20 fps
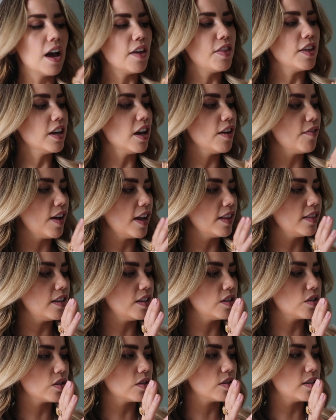I think I've had
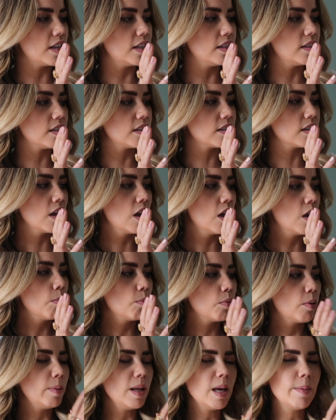this since
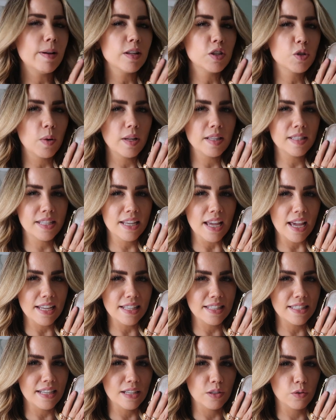probably about
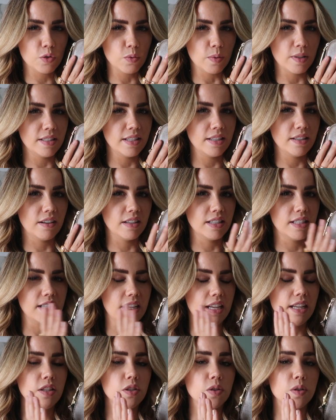2018 or
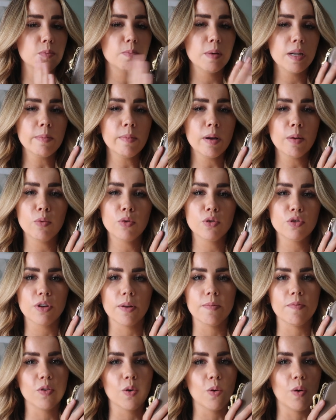2019, so it's been in my
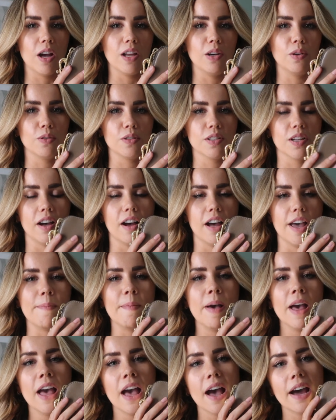wardrobe for quite a long
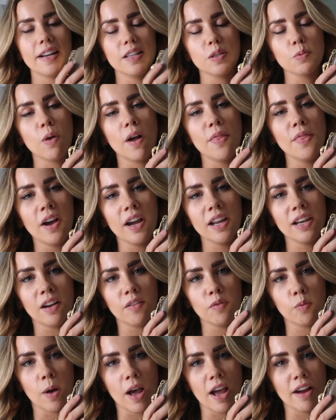time, and it's one that I
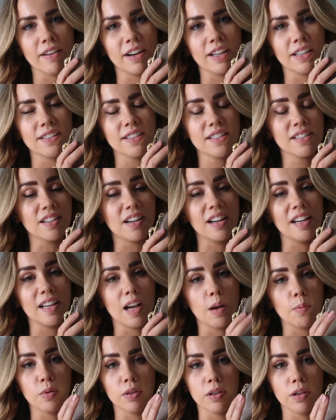love wearing and styling
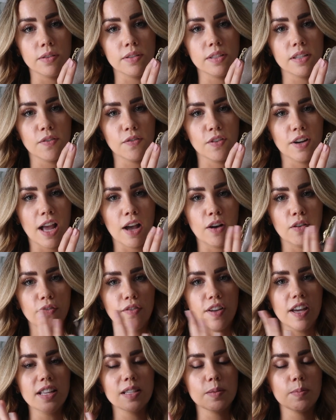up with loads of different
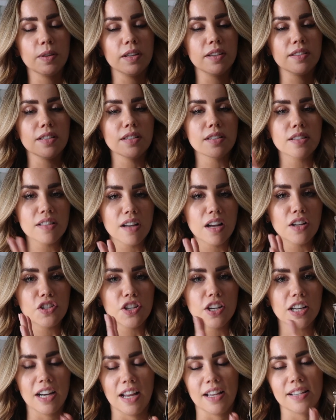outfits because it's
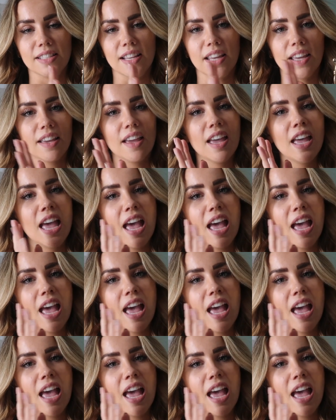such a classic